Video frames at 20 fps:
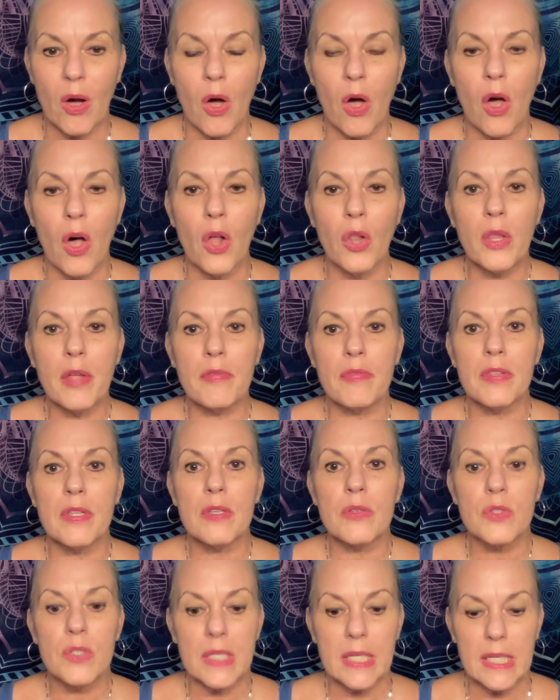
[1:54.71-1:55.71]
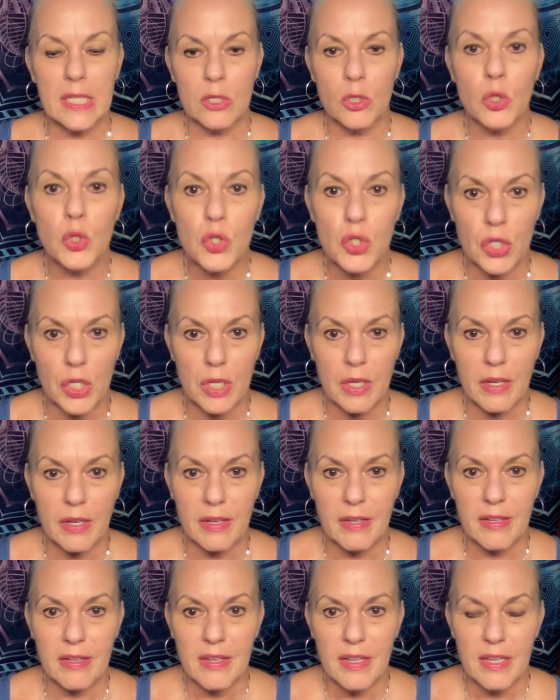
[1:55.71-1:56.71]
all of this
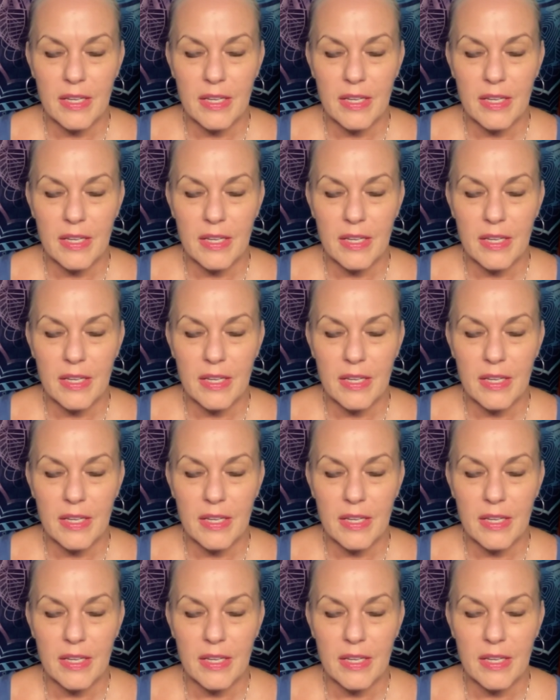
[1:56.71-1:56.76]
energy